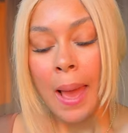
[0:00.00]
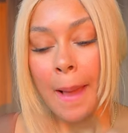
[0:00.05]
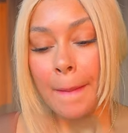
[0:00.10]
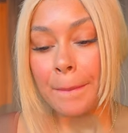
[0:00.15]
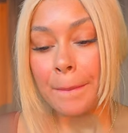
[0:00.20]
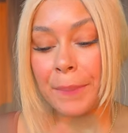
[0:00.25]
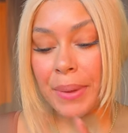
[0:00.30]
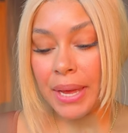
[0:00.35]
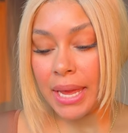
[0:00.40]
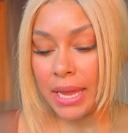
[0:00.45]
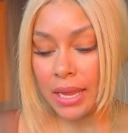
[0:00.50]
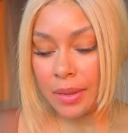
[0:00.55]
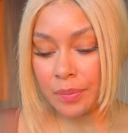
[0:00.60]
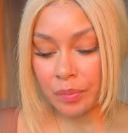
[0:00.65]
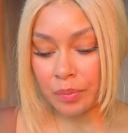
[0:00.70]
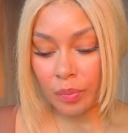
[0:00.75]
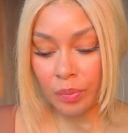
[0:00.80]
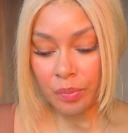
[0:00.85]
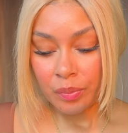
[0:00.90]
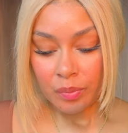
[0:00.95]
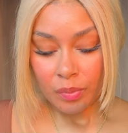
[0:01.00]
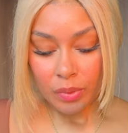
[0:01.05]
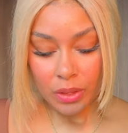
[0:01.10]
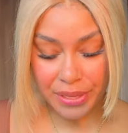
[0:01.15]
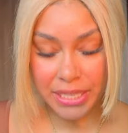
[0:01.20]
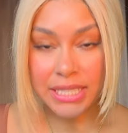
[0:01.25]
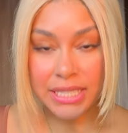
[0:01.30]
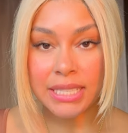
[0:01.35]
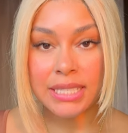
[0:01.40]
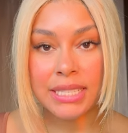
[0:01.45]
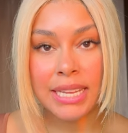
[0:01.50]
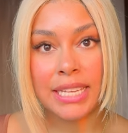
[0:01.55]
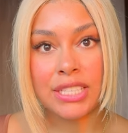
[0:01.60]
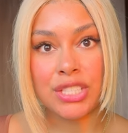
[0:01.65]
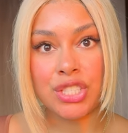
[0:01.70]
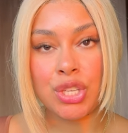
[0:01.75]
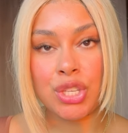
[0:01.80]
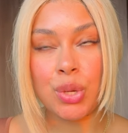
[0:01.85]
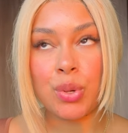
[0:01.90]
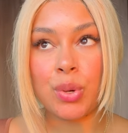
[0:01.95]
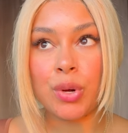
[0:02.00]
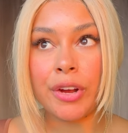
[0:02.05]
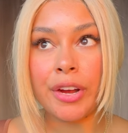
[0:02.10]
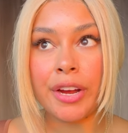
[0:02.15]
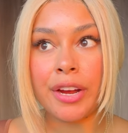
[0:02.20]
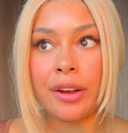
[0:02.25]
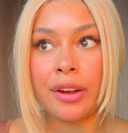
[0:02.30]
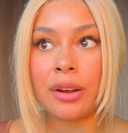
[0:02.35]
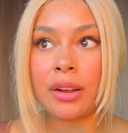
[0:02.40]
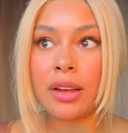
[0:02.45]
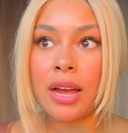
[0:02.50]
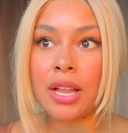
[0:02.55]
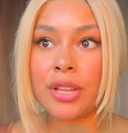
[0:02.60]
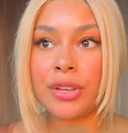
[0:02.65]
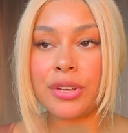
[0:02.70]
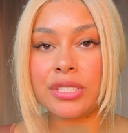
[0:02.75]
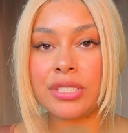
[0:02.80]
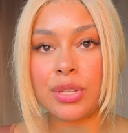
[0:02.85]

But this is his newer colors,